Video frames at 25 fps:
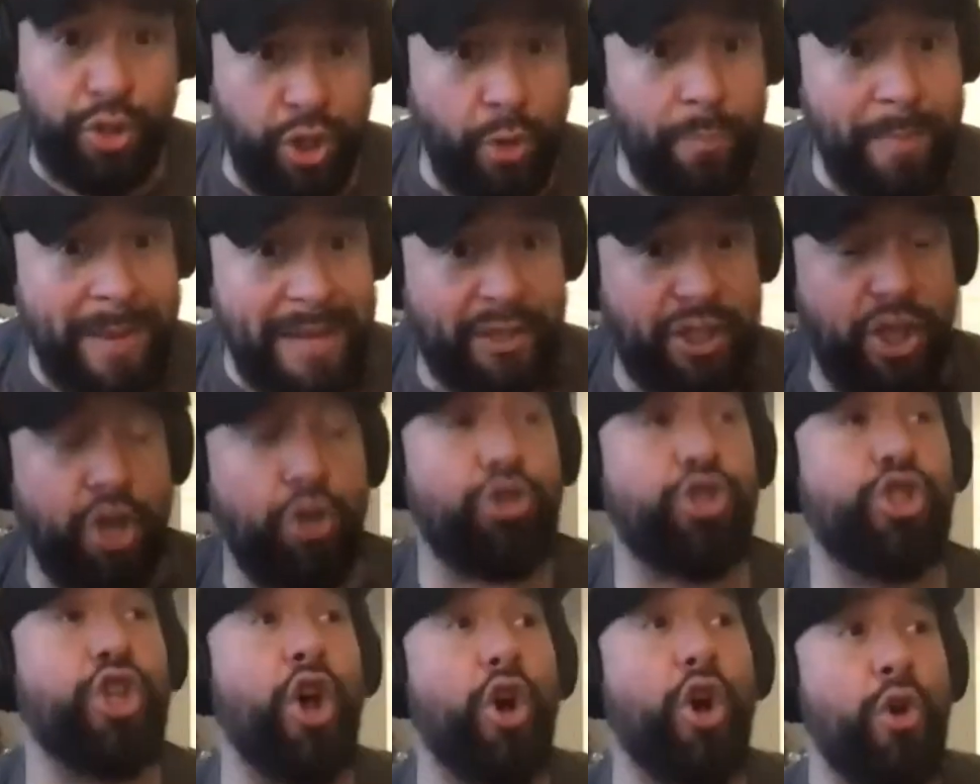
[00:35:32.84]
So me
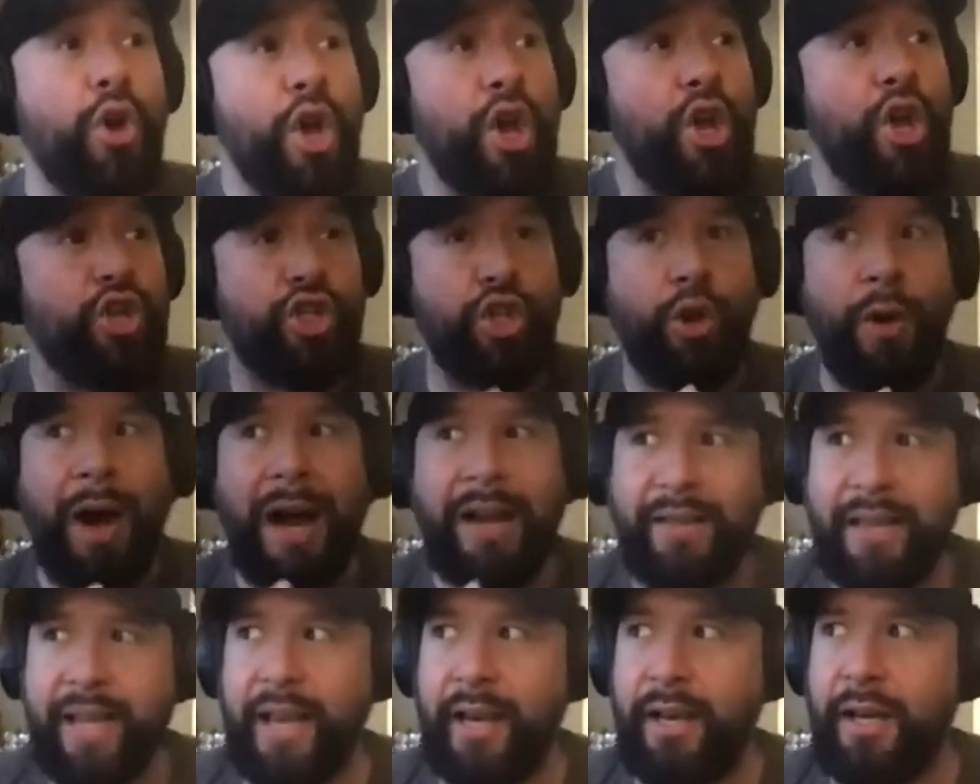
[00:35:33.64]
too. So
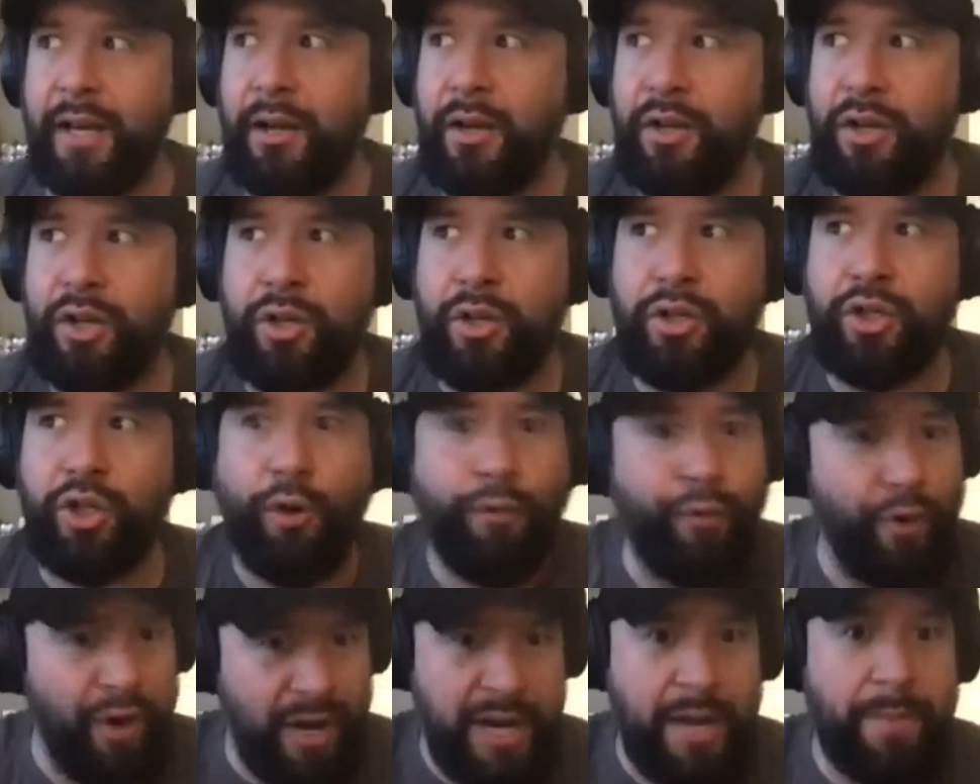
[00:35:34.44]
I think,
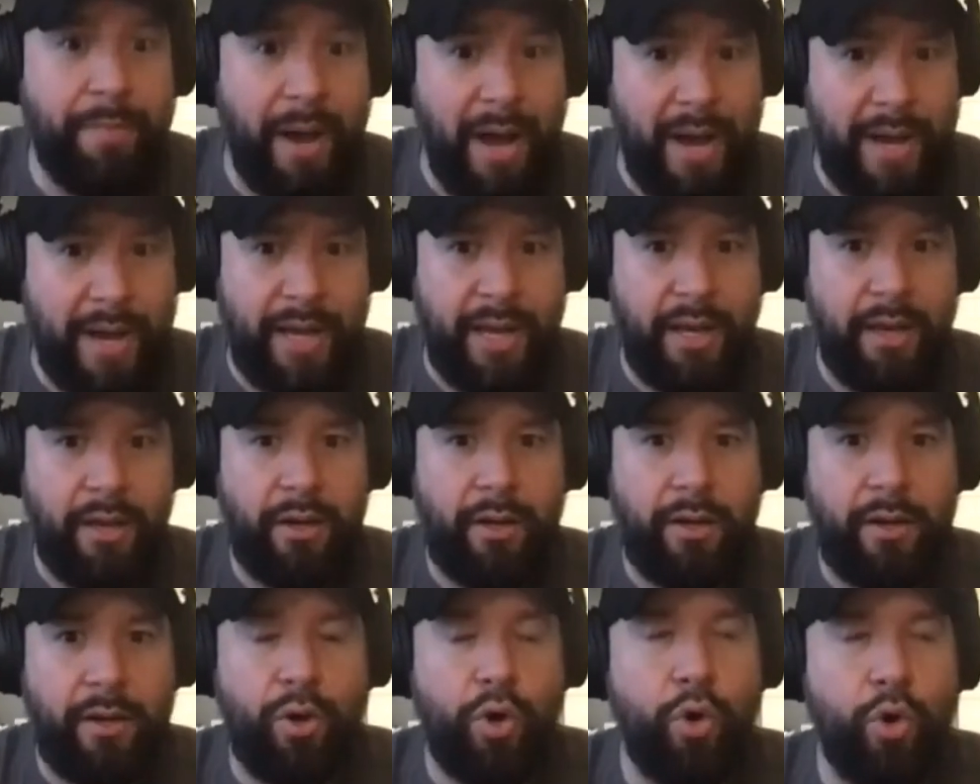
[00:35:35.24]
so for
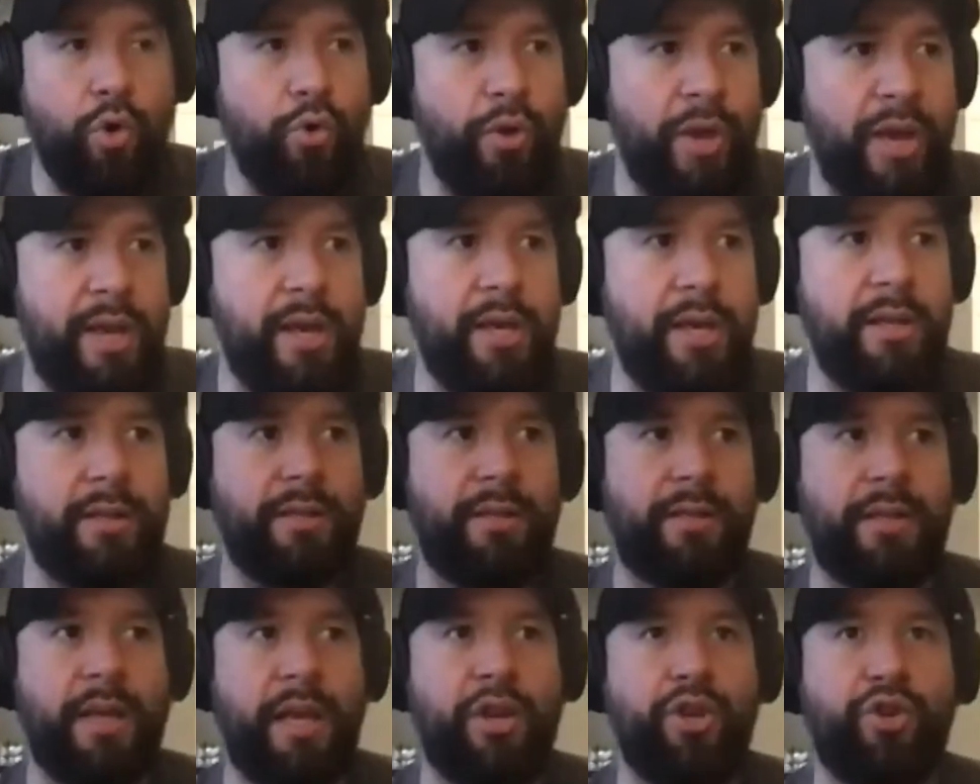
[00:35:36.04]
anybody who
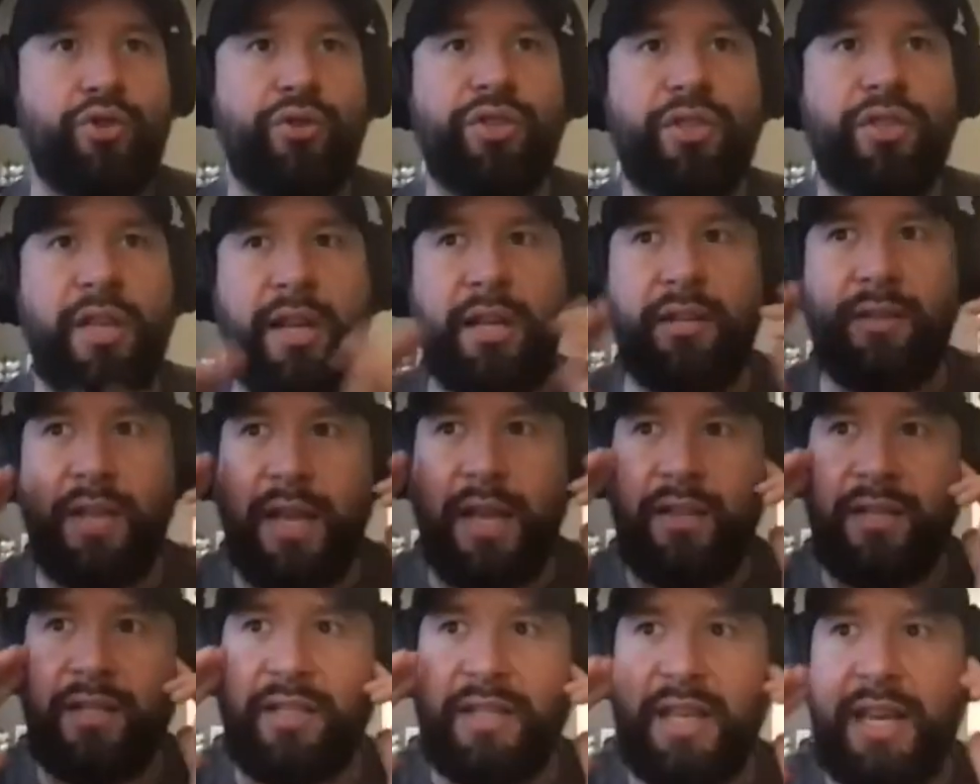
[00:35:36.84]
is interested
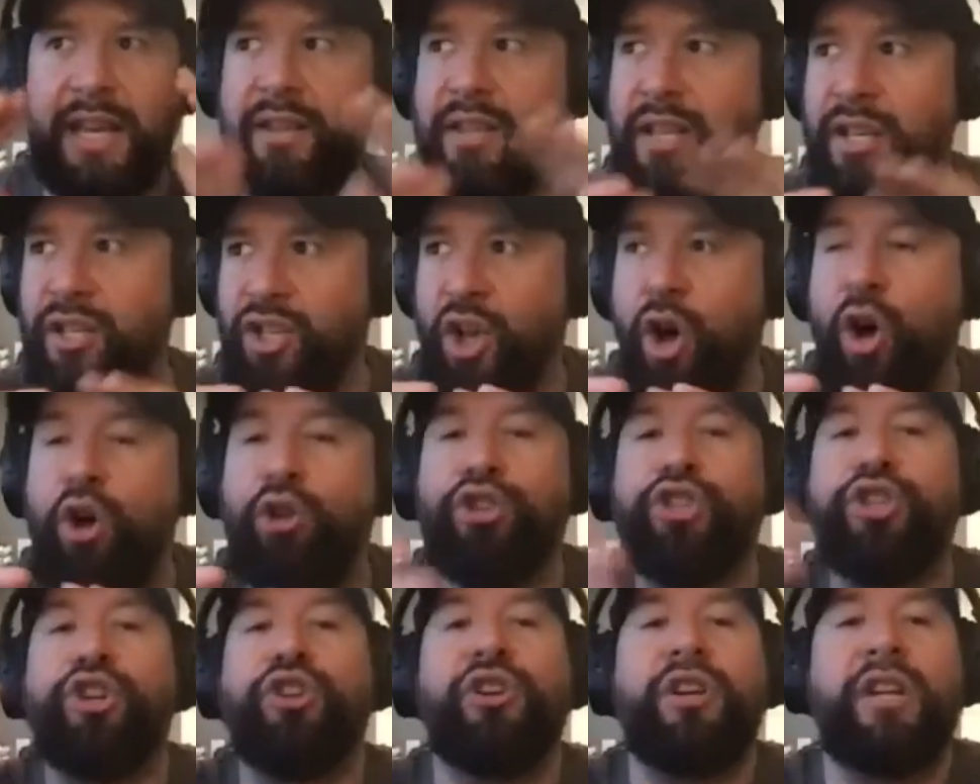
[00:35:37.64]
in seeing this
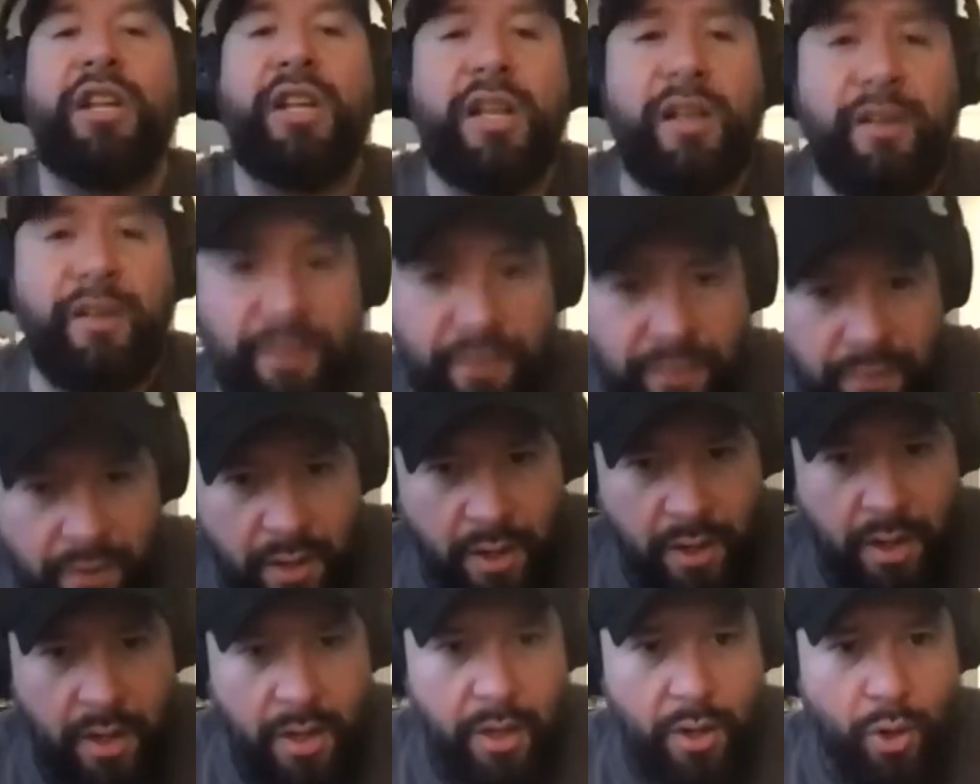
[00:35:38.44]
alternative
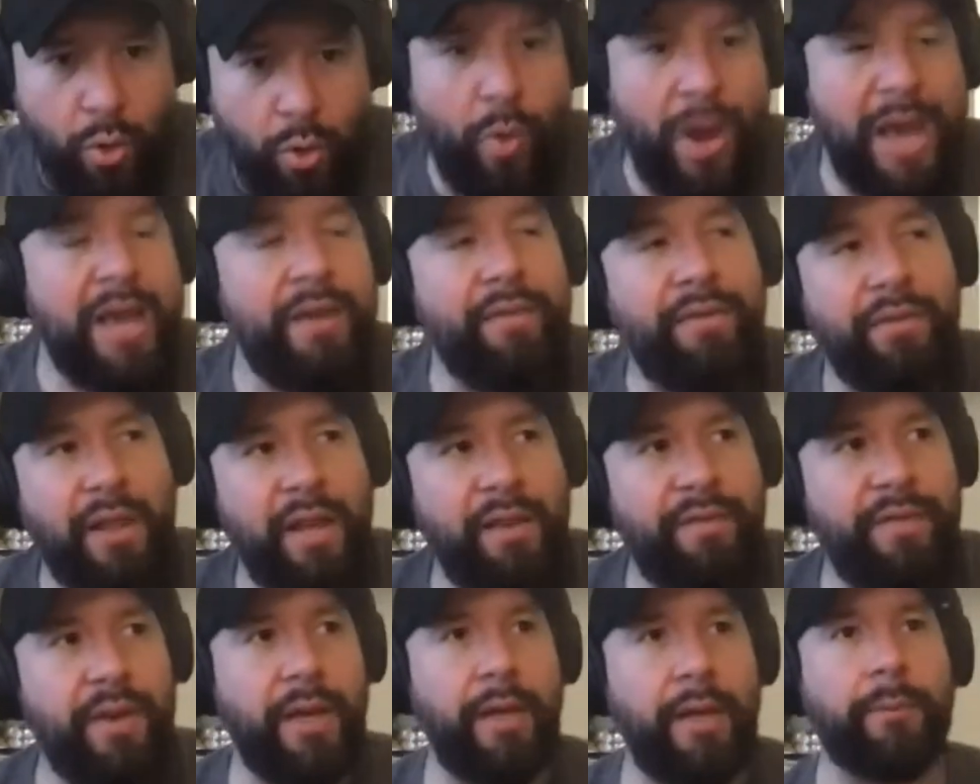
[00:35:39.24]
way of
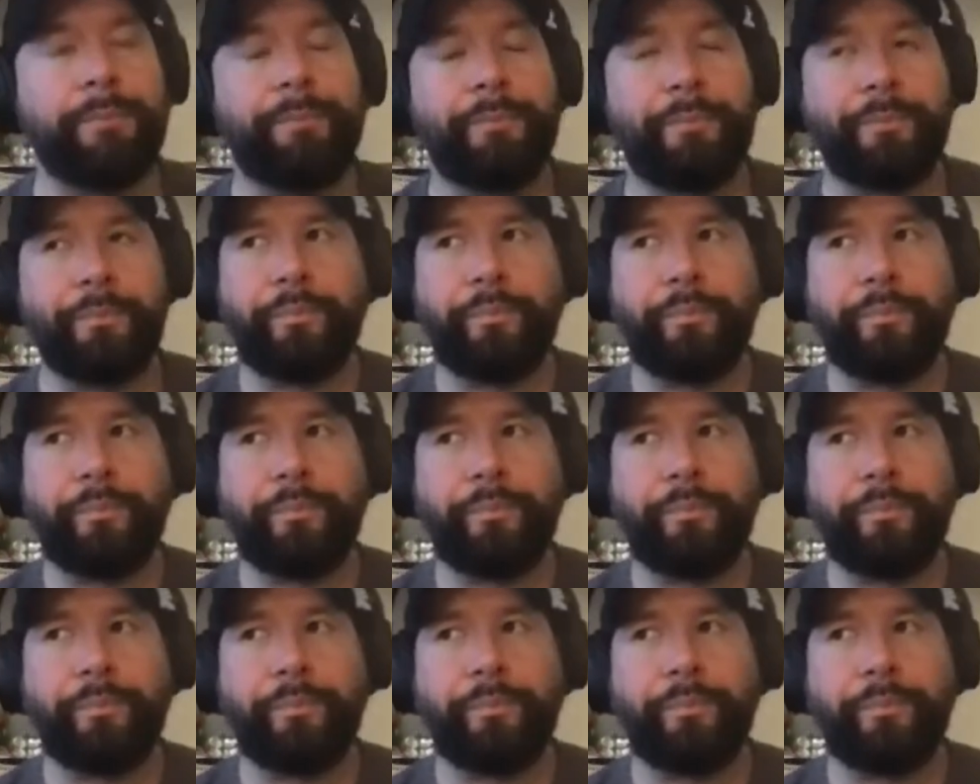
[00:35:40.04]
living,